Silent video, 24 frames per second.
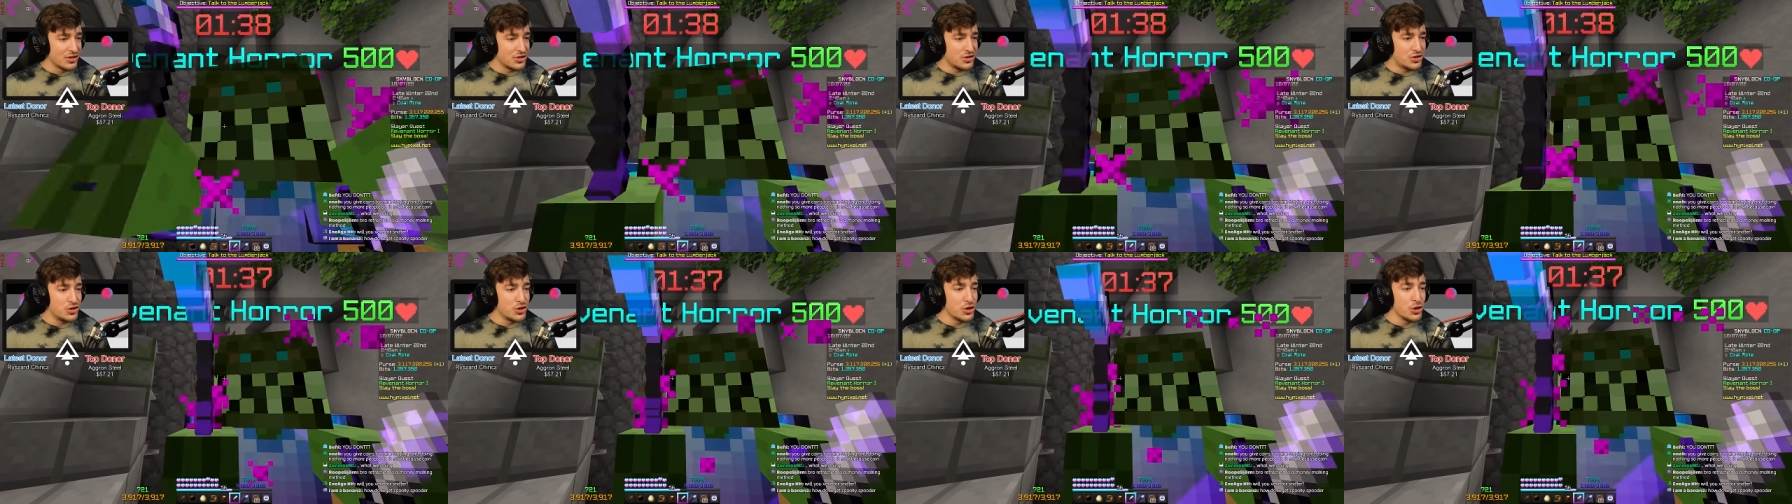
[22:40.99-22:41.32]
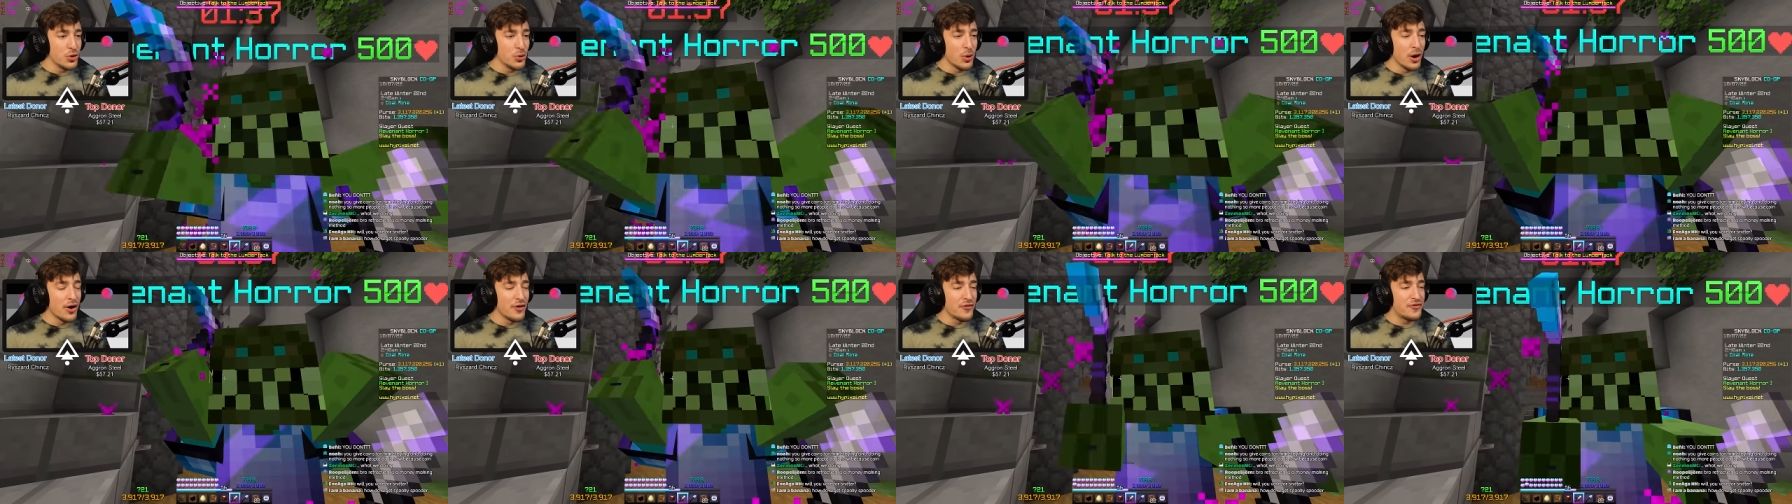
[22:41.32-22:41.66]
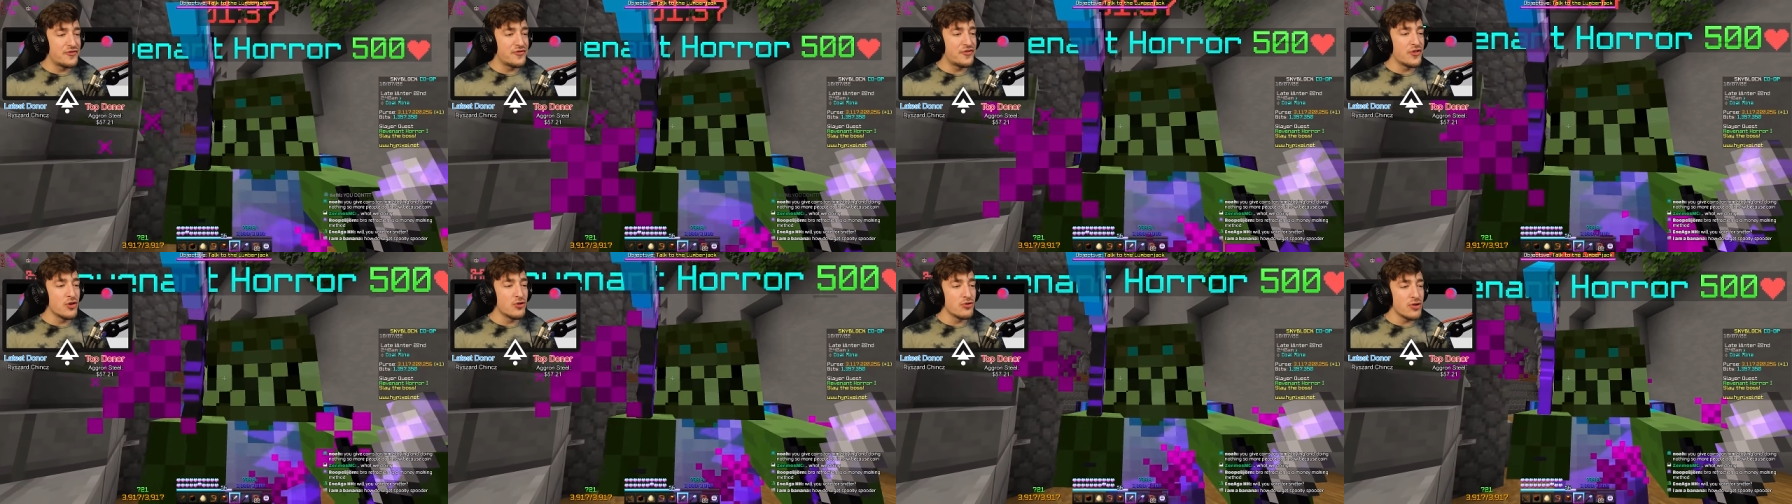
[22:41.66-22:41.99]
You have
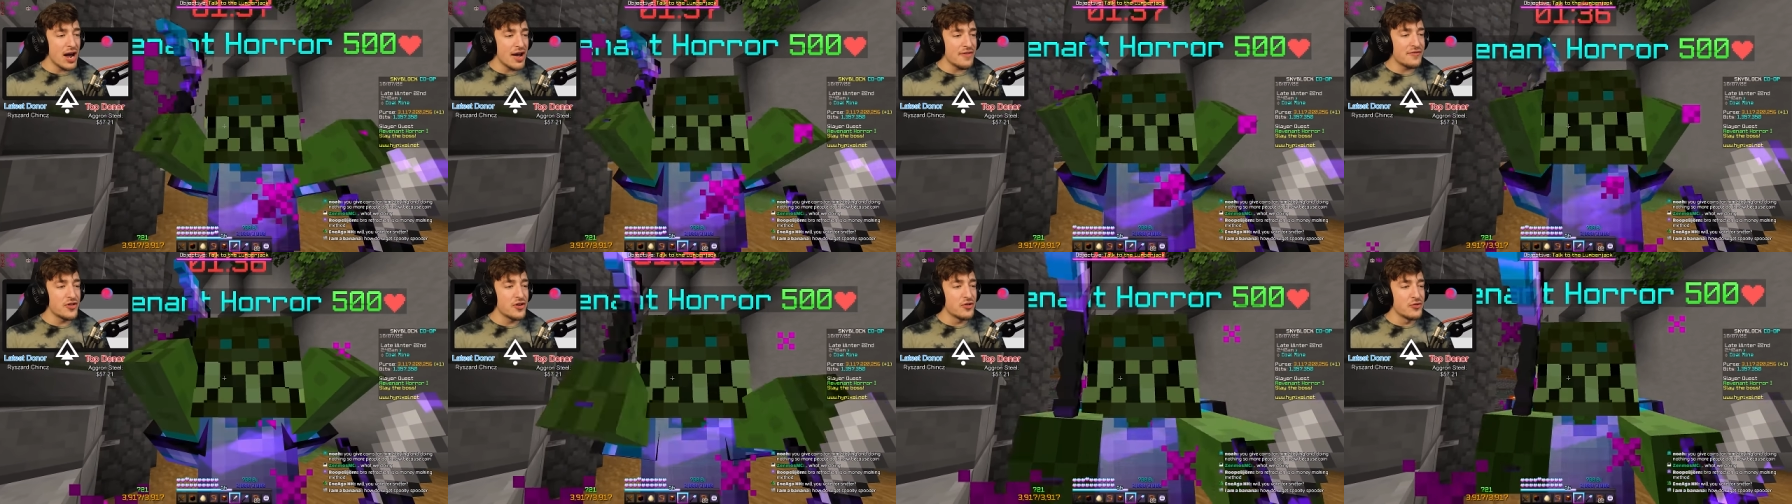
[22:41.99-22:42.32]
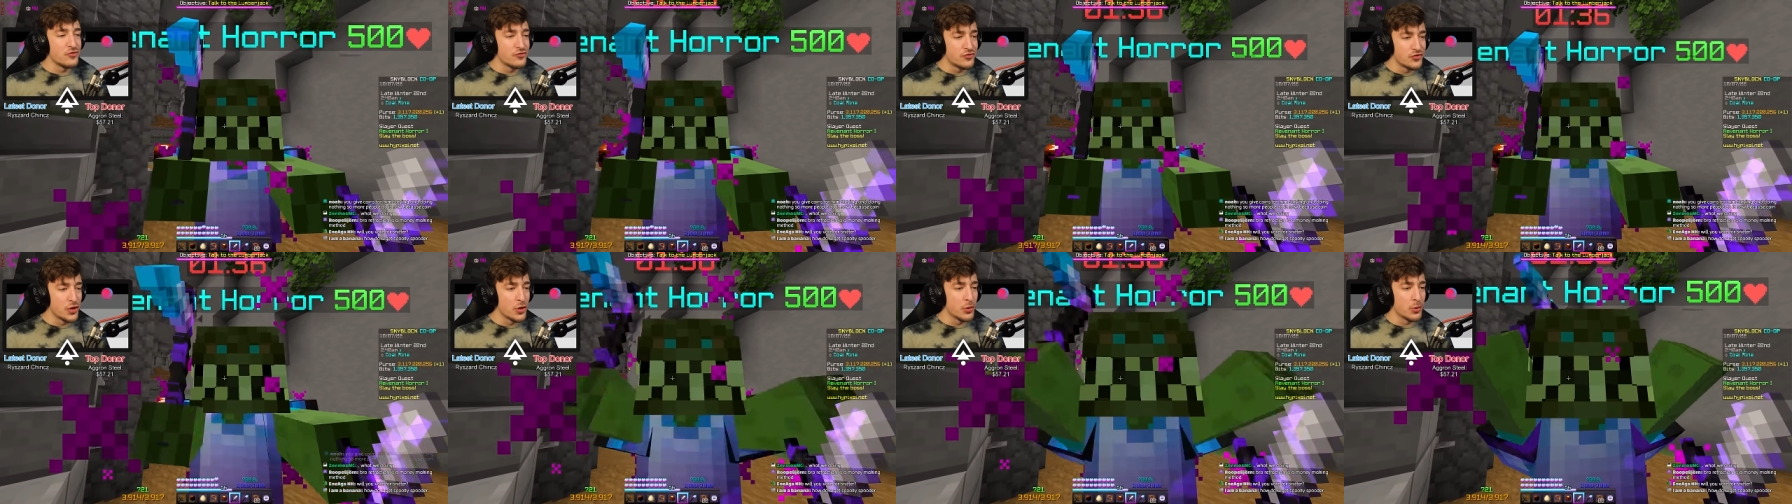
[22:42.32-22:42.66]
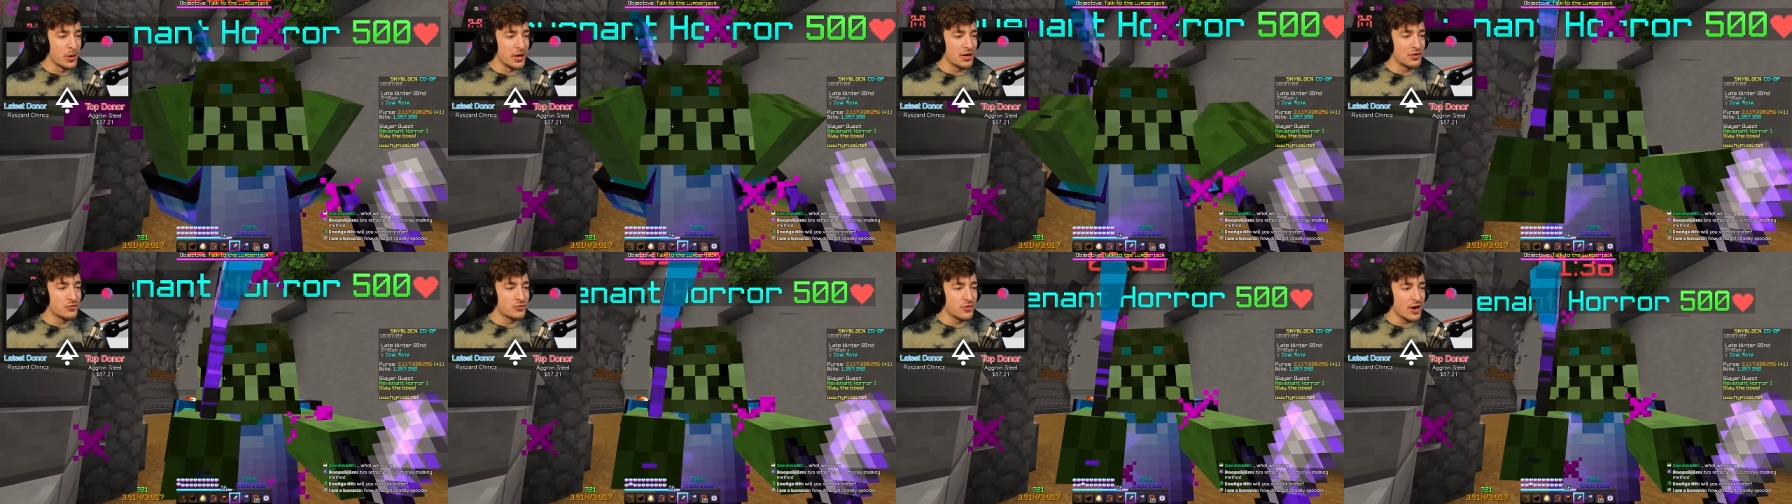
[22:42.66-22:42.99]
forever
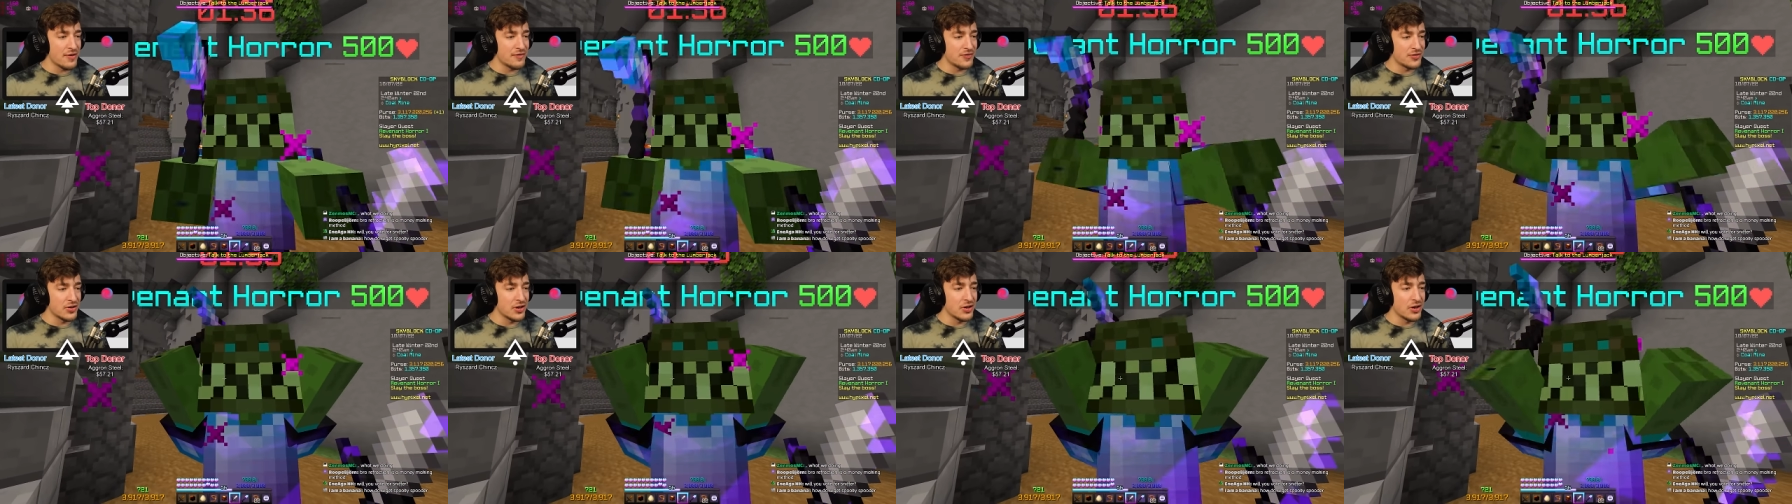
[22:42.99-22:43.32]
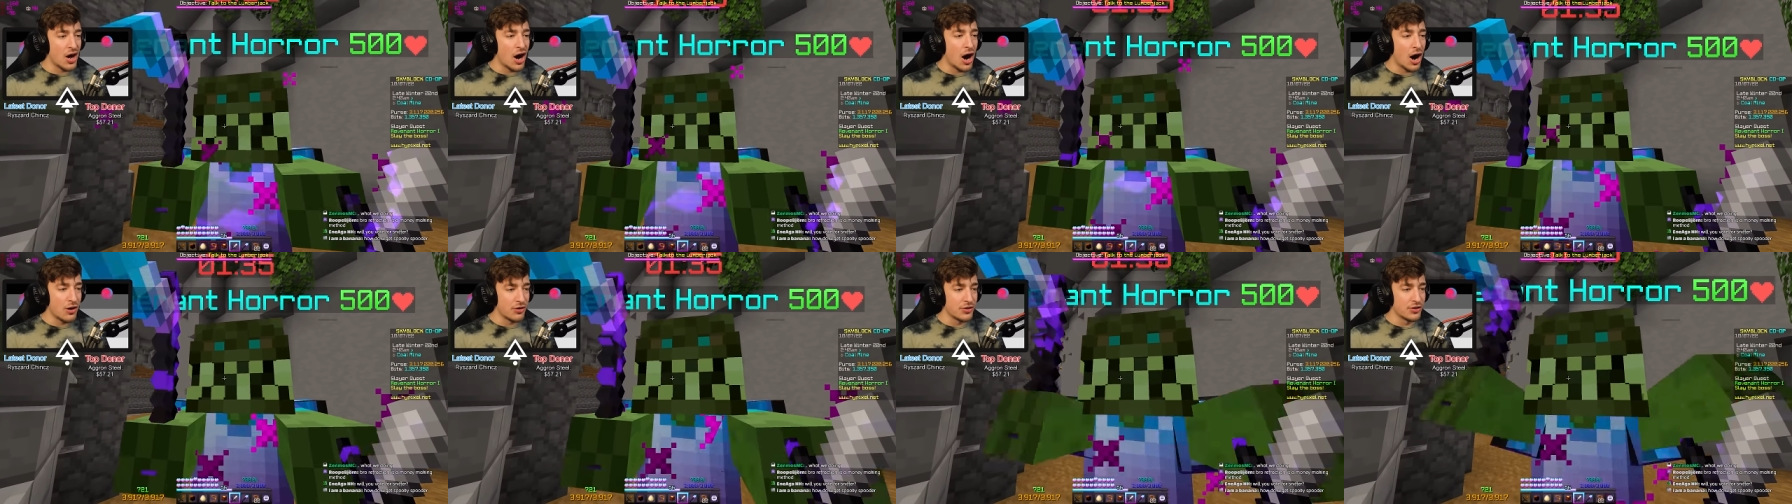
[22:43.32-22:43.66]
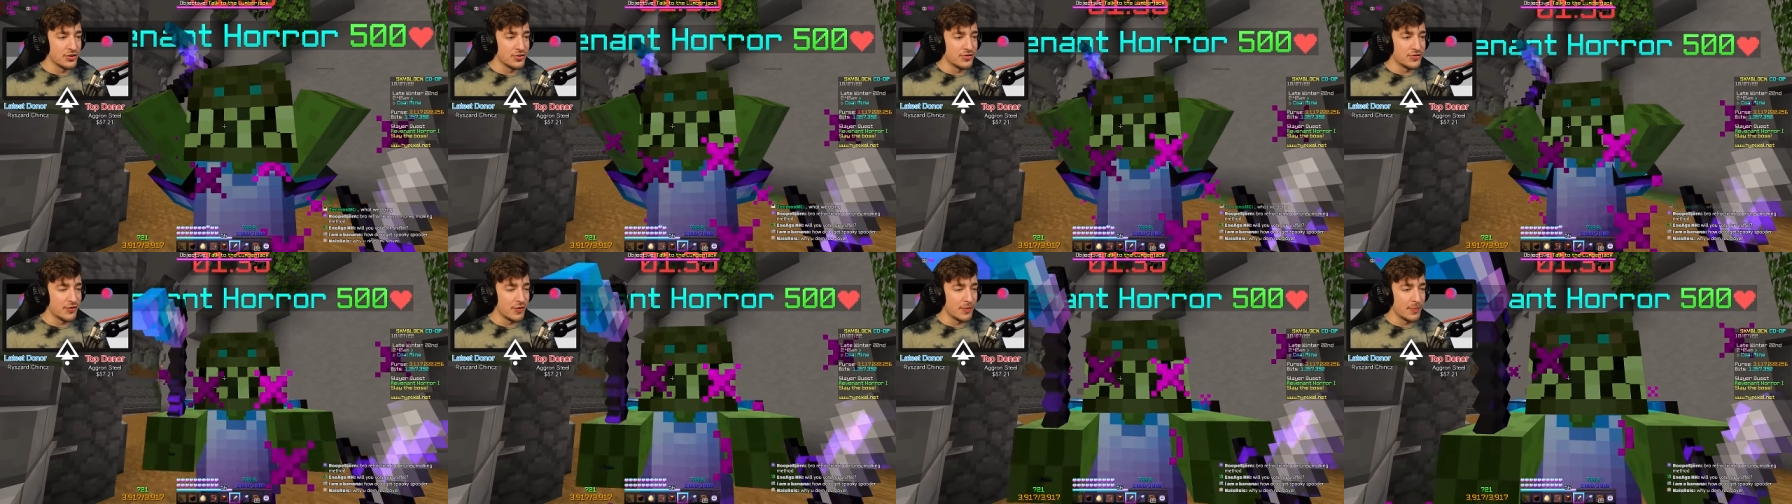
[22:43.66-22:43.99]
ruined Revenant
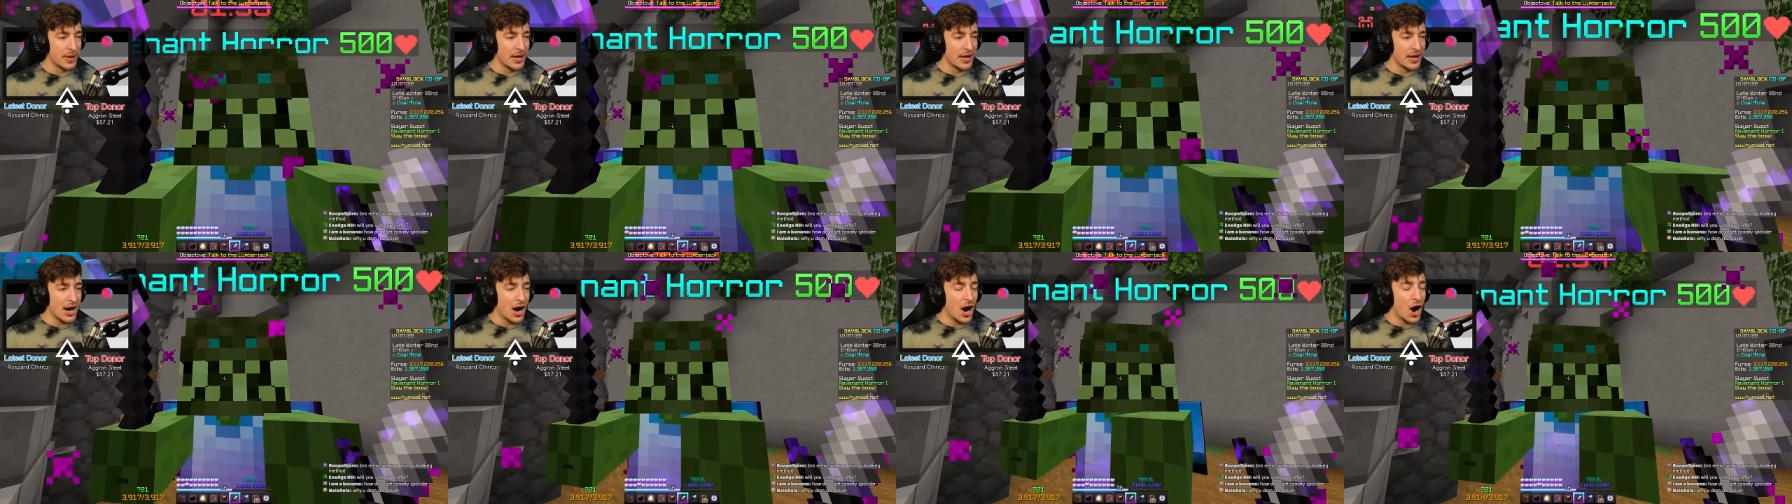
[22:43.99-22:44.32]
Horrors for me.